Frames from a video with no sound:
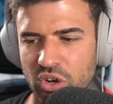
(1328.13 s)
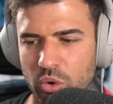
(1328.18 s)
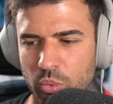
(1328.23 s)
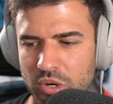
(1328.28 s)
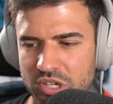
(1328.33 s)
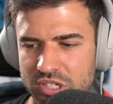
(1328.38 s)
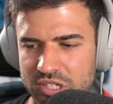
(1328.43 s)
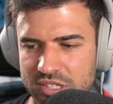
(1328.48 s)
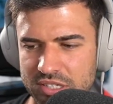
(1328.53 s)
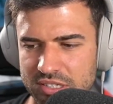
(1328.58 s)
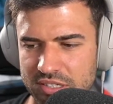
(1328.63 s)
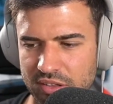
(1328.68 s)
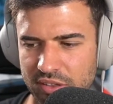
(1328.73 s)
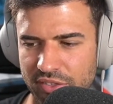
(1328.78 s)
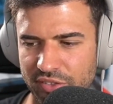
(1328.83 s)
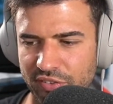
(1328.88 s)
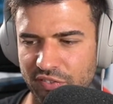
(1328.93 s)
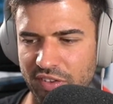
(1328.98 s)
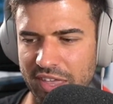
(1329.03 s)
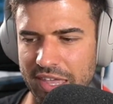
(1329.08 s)
which is the
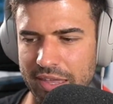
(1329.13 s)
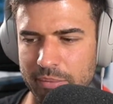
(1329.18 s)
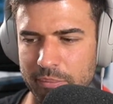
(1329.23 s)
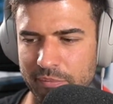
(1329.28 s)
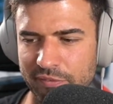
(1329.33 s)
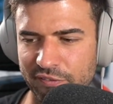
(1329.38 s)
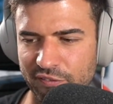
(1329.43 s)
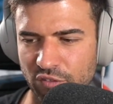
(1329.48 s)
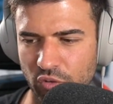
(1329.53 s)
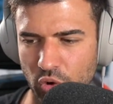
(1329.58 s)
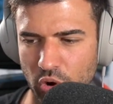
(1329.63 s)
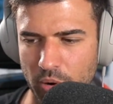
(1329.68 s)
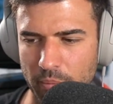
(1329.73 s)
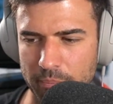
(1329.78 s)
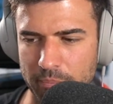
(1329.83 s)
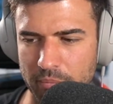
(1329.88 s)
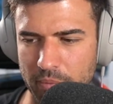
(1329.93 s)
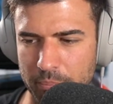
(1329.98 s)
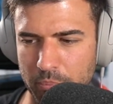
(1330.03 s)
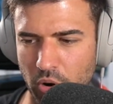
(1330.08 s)
theme
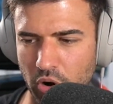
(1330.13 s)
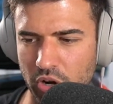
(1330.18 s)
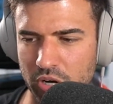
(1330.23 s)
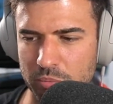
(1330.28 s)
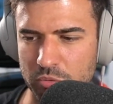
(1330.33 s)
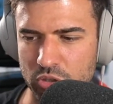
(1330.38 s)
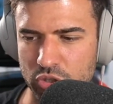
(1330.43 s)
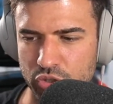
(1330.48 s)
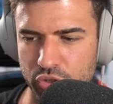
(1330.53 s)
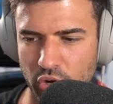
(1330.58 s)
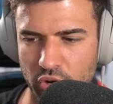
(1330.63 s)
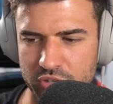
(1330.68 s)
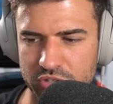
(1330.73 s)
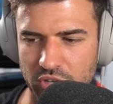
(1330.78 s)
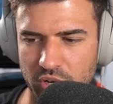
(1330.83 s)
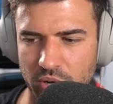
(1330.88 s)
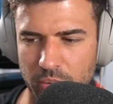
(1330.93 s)
from Pokemon Johto.